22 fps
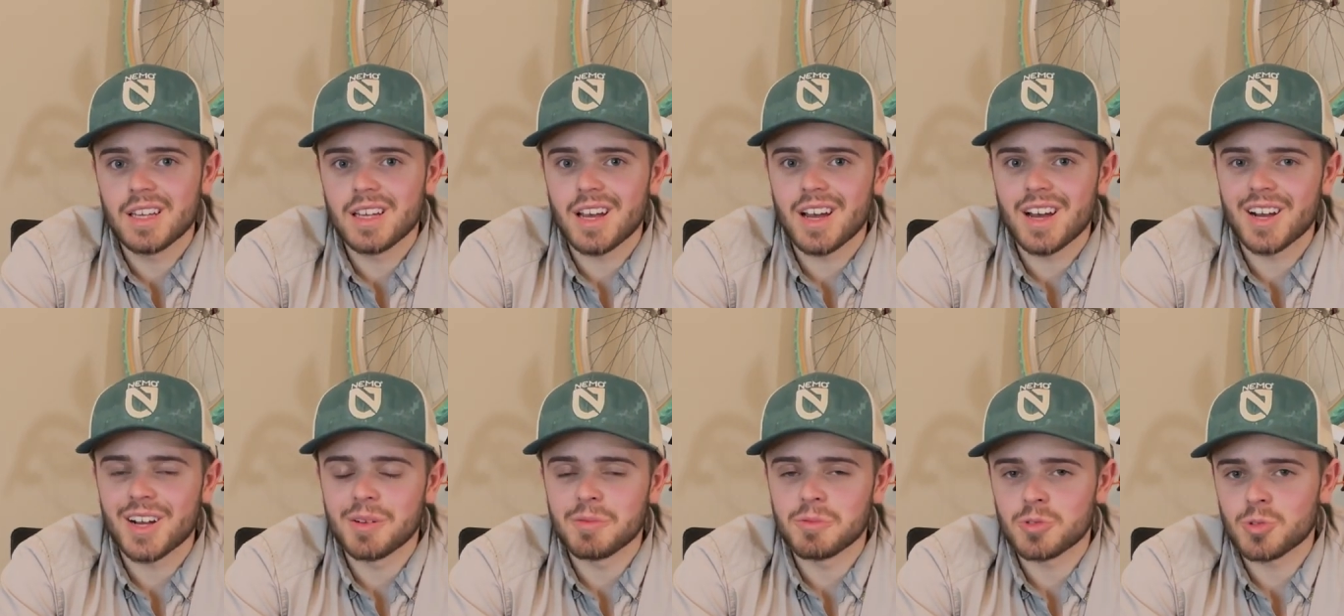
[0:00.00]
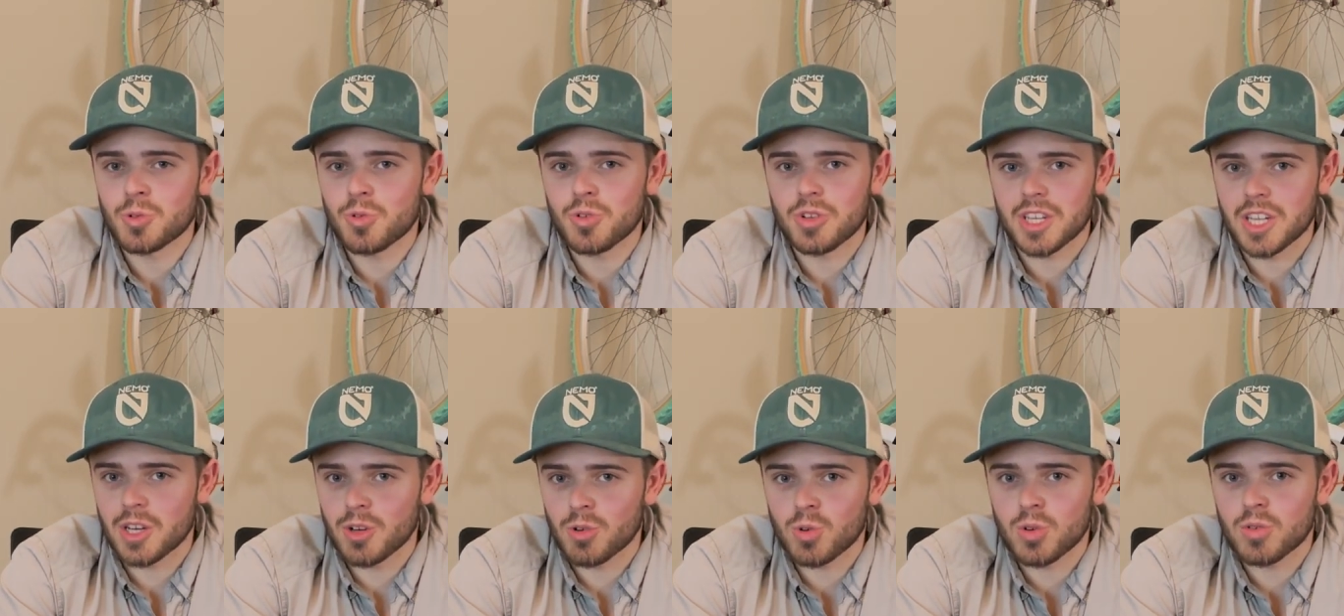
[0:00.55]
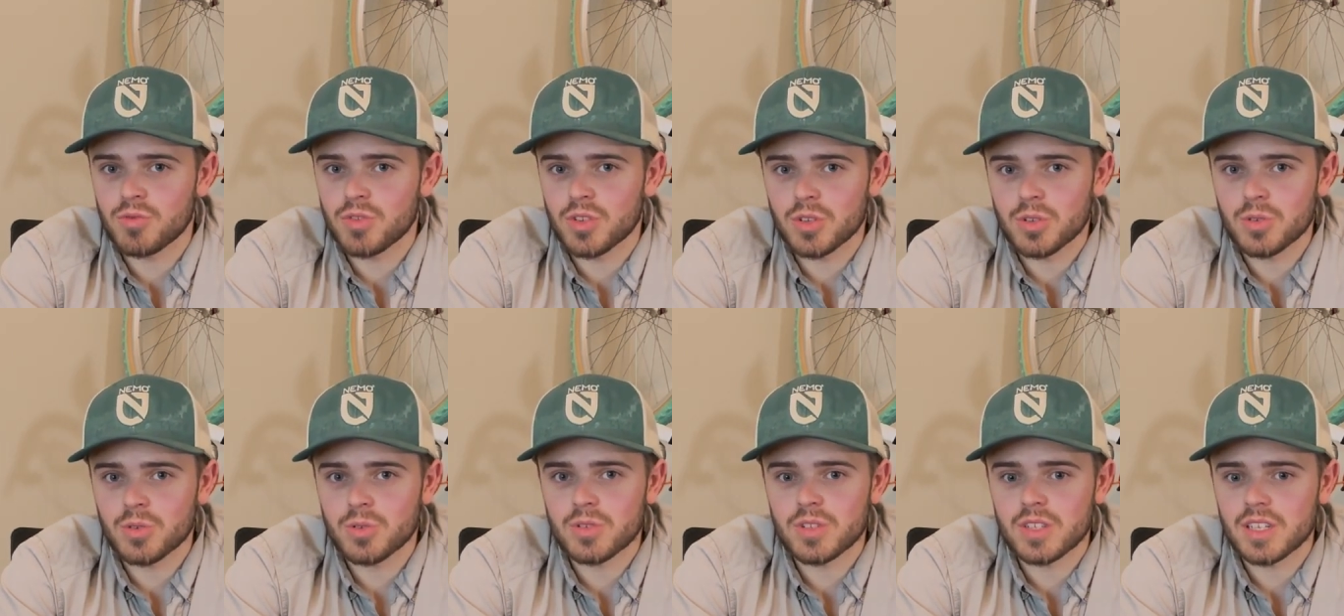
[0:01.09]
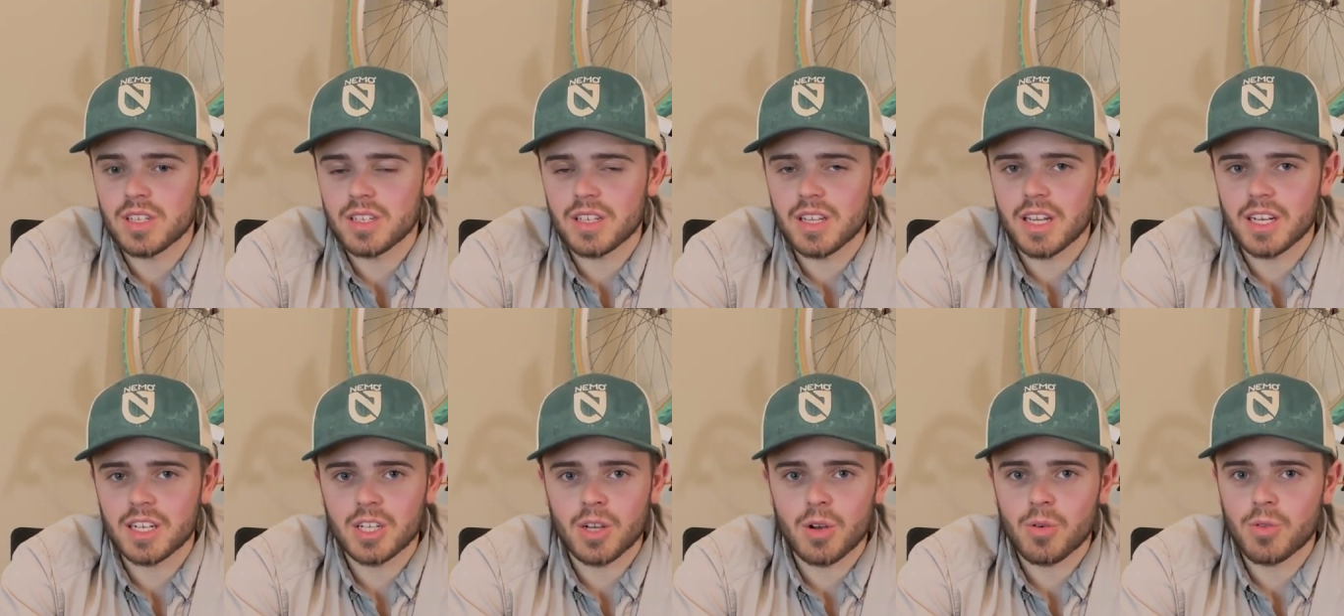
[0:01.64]
um, sort of gear reviews and,
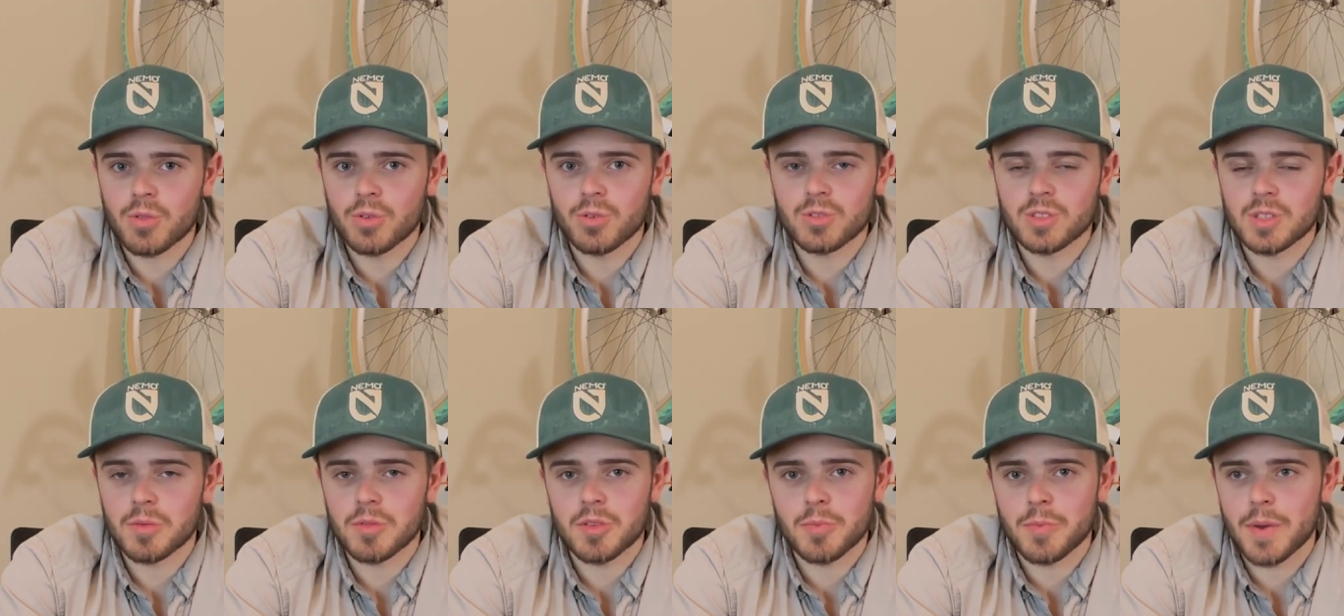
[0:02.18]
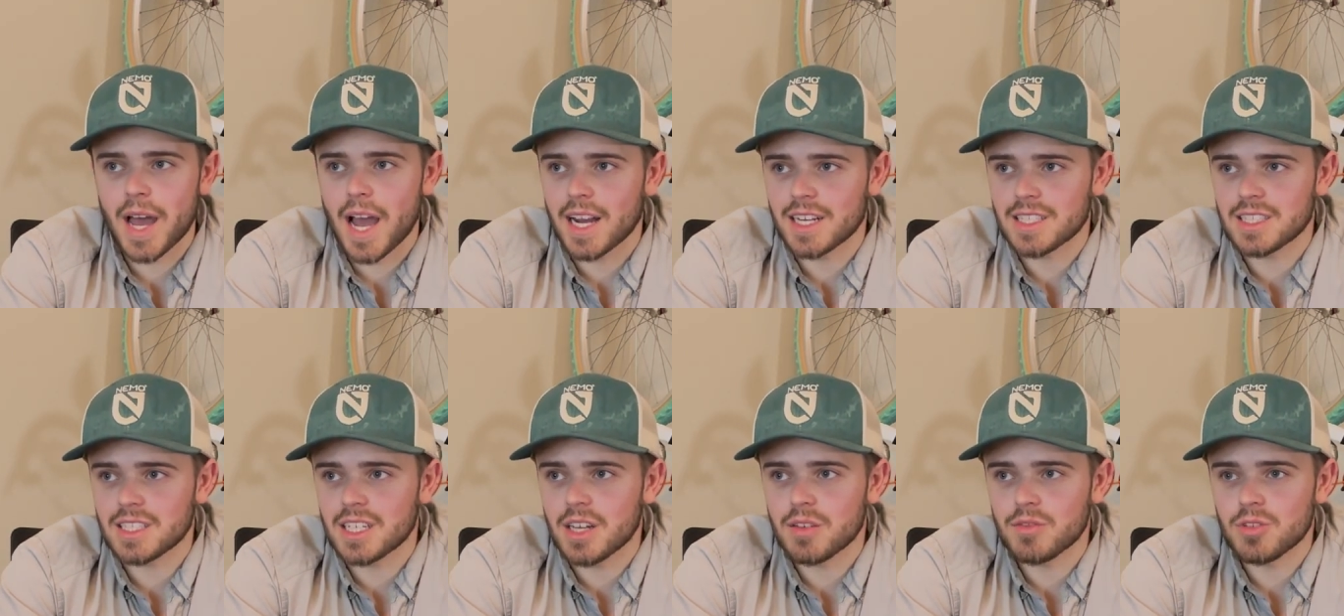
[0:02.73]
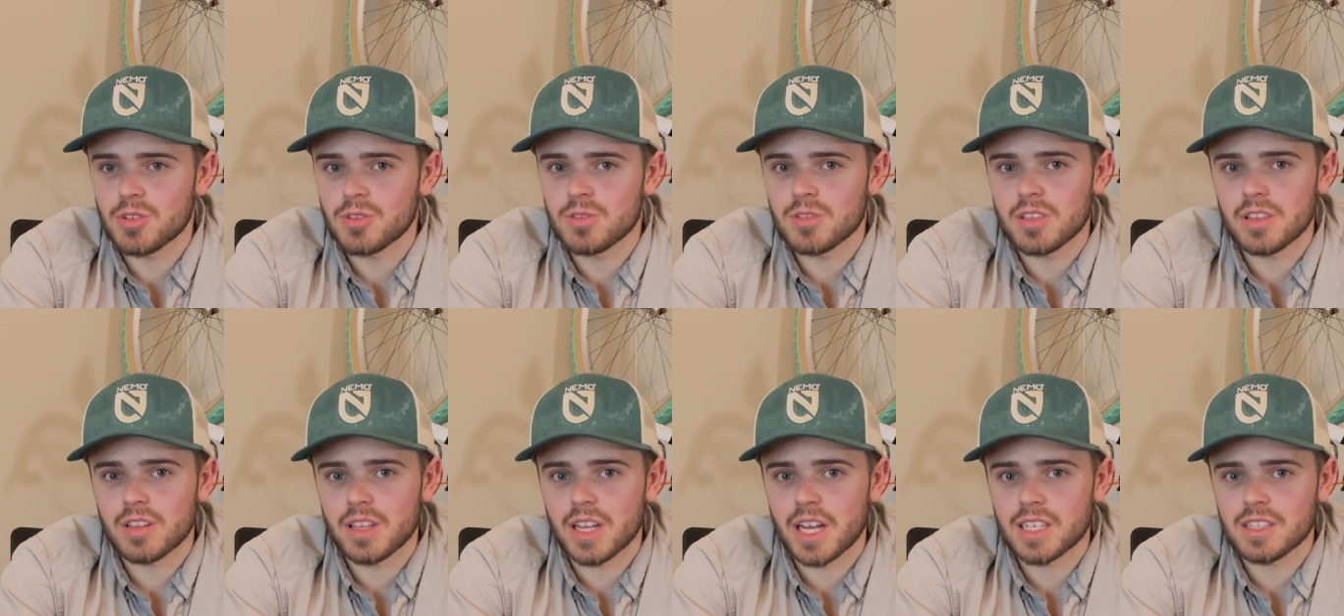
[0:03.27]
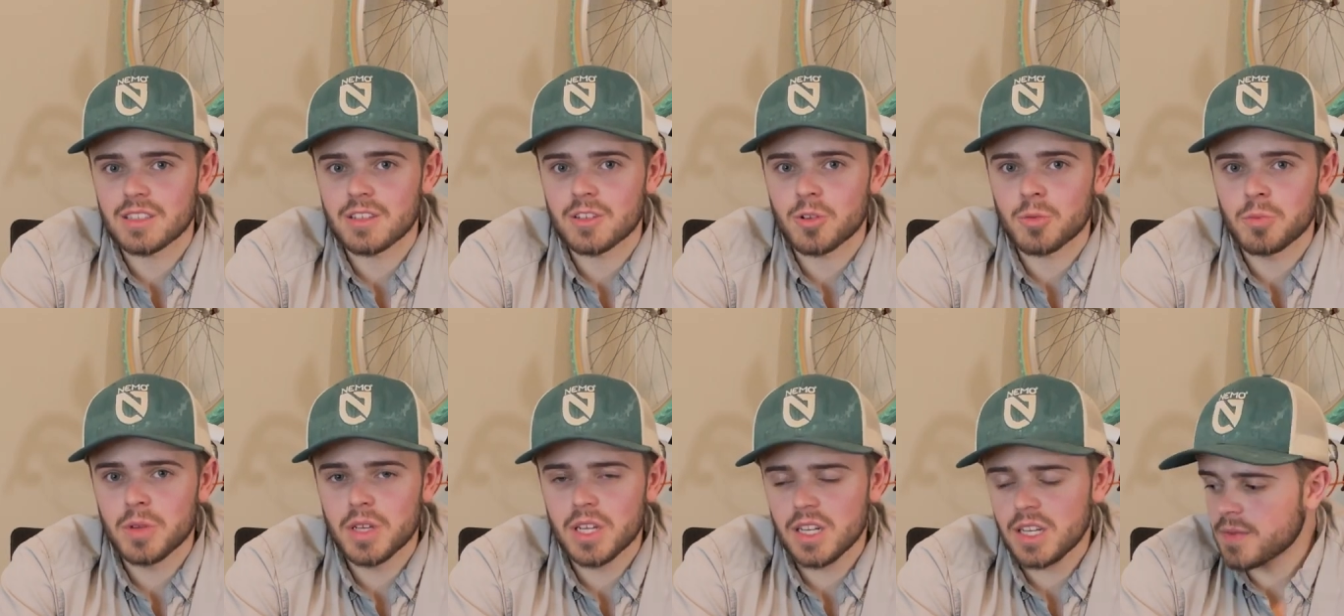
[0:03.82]
and going through some of the packs that I've used in the last little
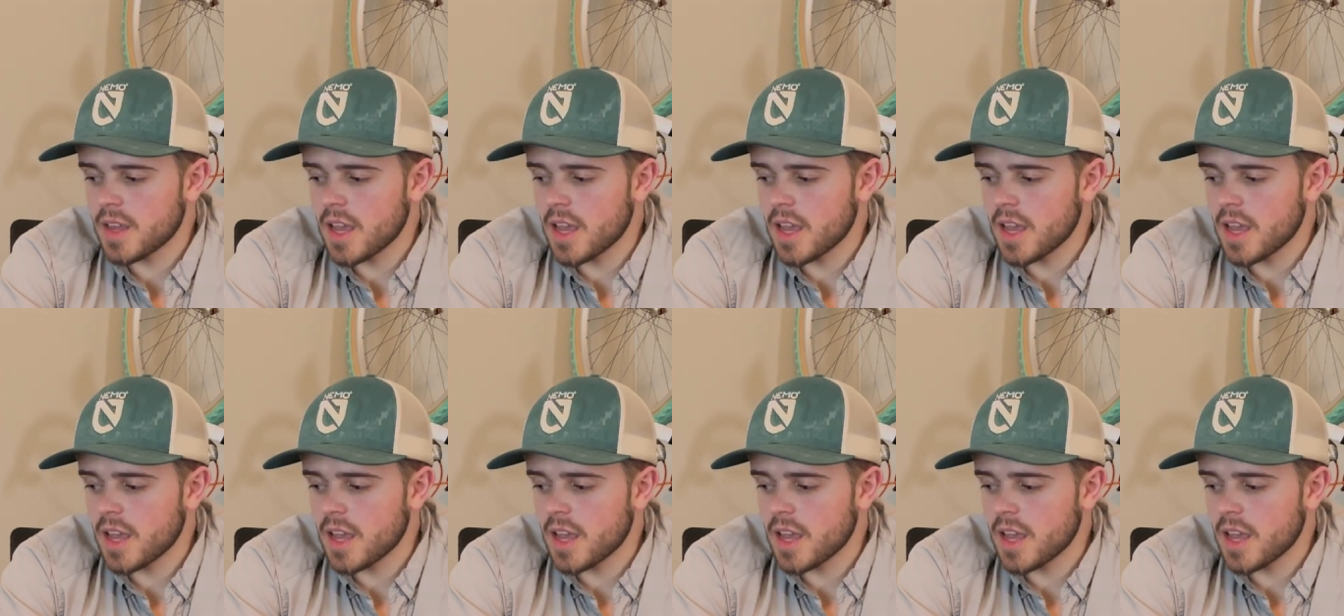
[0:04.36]
bit.